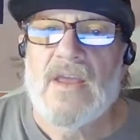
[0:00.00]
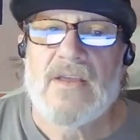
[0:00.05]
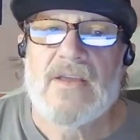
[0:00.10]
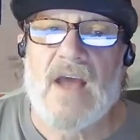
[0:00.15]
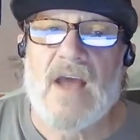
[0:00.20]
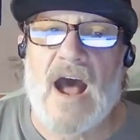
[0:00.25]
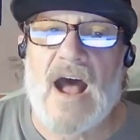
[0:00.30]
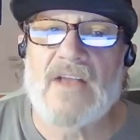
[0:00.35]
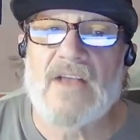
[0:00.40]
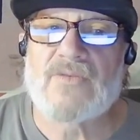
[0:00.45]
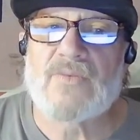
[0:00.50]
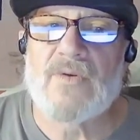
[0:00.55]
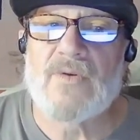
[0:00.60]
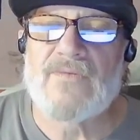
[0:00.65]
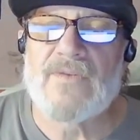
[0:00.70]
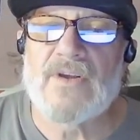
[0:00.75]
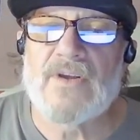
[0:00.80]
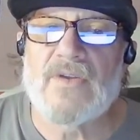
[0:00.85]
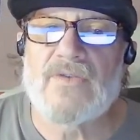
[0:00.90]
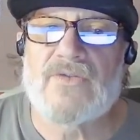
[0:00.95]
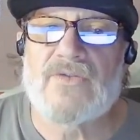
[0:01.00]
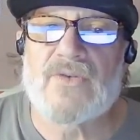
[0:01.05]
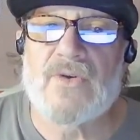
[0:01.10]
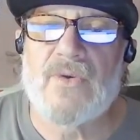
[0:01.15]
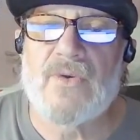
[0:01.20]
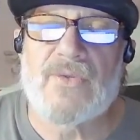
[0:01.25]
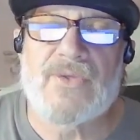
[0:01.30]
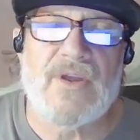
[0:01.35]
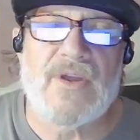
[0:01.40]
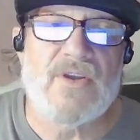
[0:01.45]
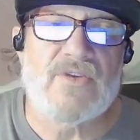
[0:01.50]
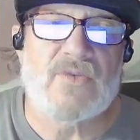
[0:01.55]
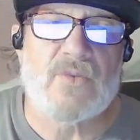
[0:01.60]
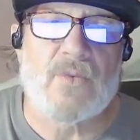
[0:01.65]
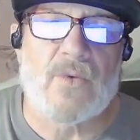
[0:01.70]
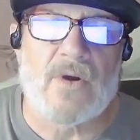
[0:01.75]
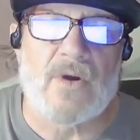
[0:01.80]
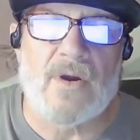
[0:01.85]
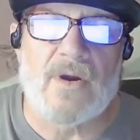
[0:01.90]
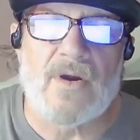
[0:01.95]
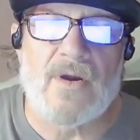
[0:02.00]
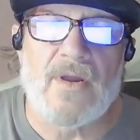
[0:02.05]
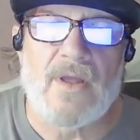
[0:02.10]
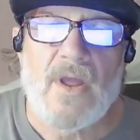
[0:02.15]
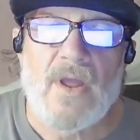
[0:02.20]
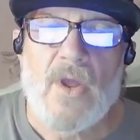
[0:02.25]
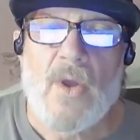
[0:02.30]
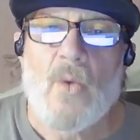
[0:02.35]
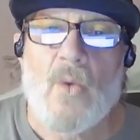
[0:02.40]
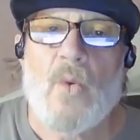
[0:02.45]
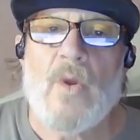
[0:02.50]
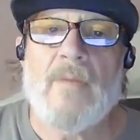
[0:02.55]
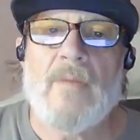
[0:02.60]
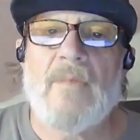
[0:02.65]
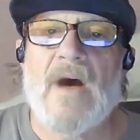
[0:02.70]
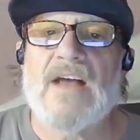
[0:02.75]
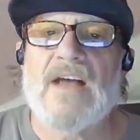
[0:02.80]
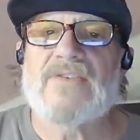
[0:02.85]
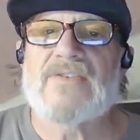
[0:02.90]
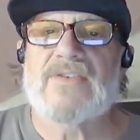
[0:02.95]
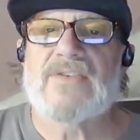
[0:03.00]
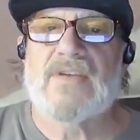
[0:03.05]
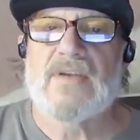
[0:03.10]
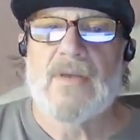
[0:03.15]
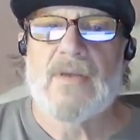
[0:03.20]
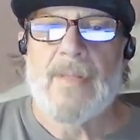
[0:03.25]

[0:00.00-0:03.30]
God's revealed truth in his word, we must